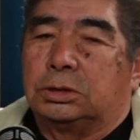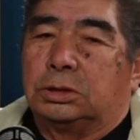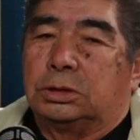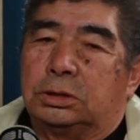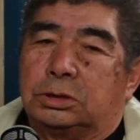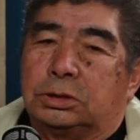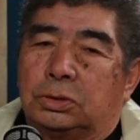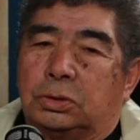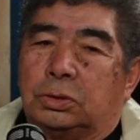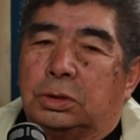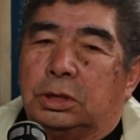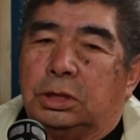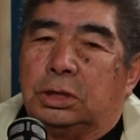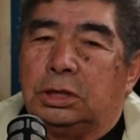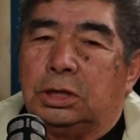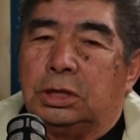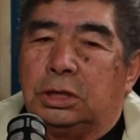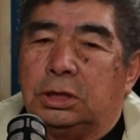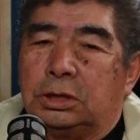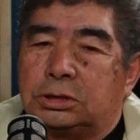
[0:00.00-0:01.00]
So
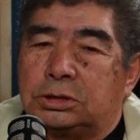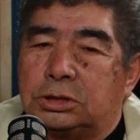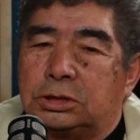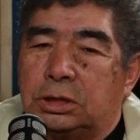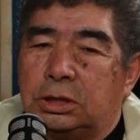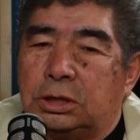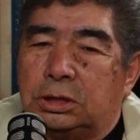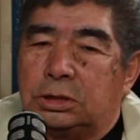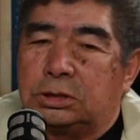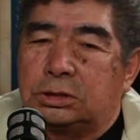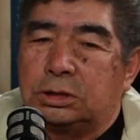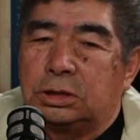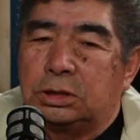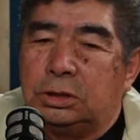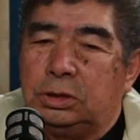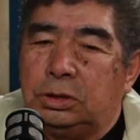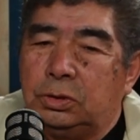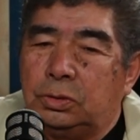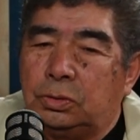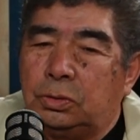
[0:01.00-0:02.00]
it, it's a, it's a
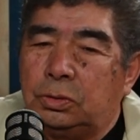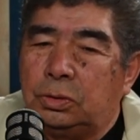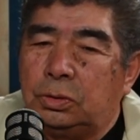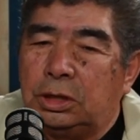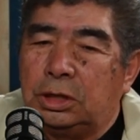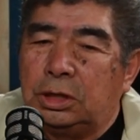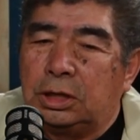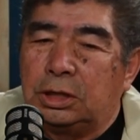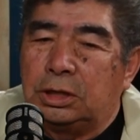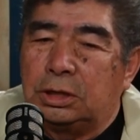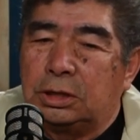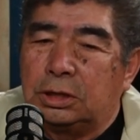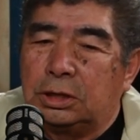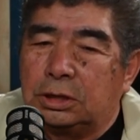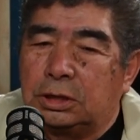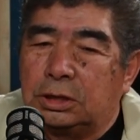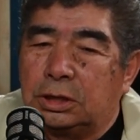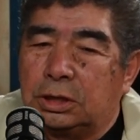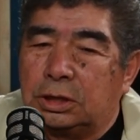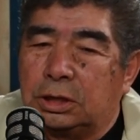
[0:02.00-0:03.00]
dual uh,
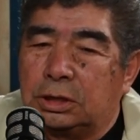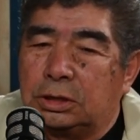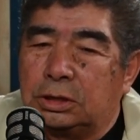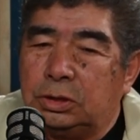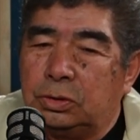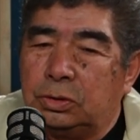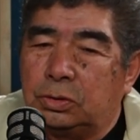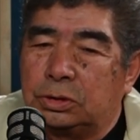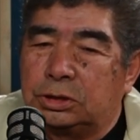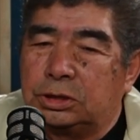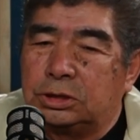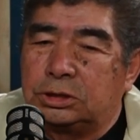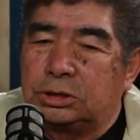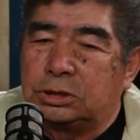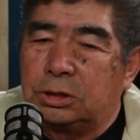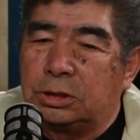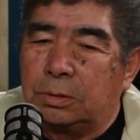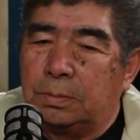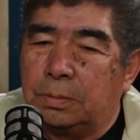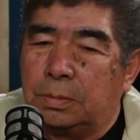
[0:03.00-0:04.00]
a dual
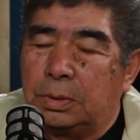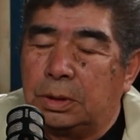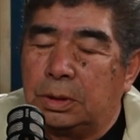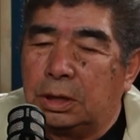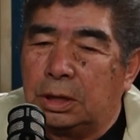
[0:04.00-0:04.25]
system.